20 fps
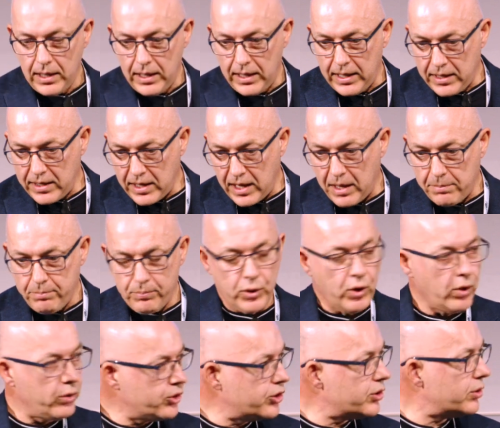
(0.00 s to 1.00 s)
an
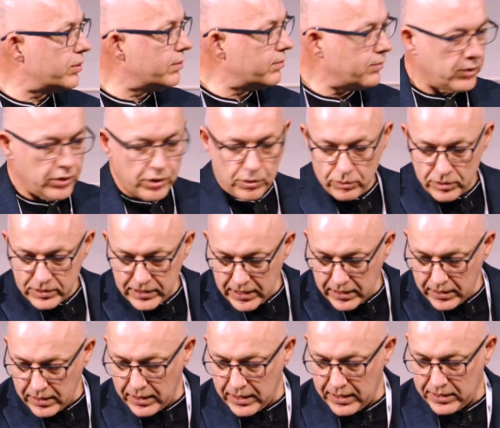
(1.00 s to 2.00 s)
approach you would take
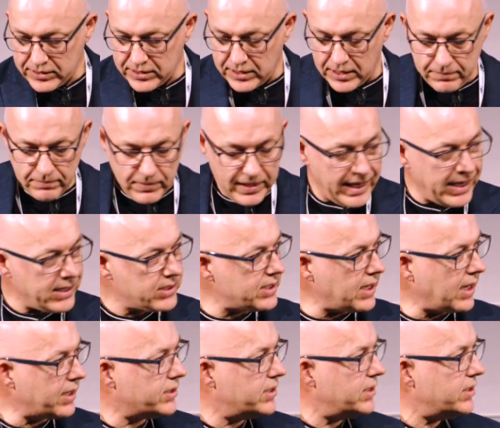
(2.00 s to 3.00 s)
as an
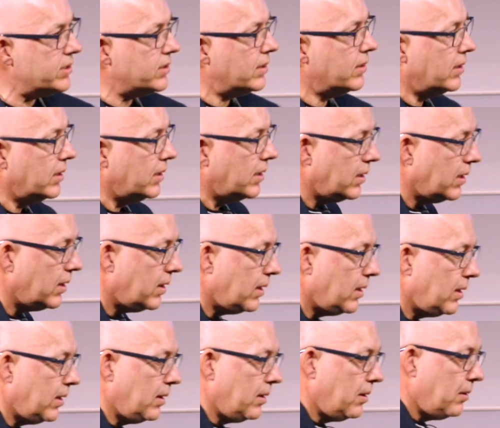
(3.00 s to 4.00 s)
x-axis,
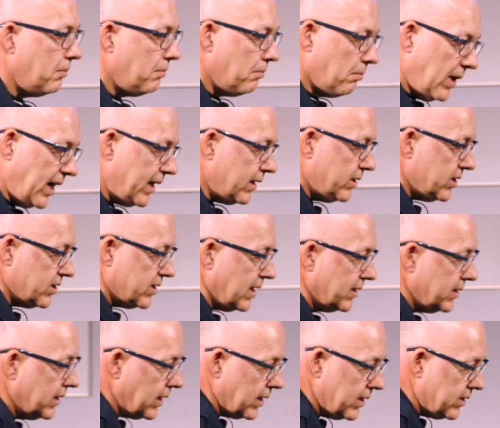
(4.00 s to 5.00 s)
my
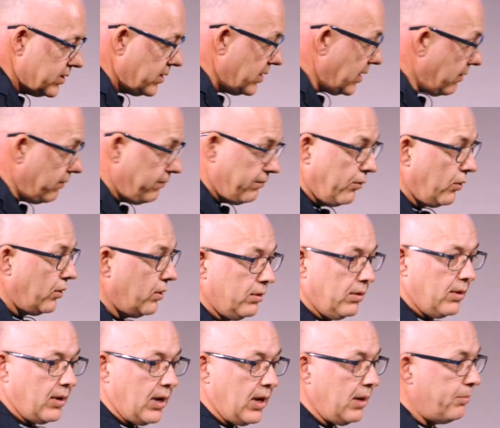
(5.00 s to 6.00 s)
understanding is there are 4
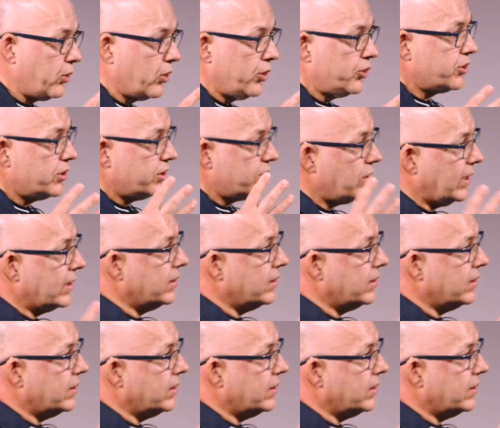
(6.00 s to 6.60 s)
approaches you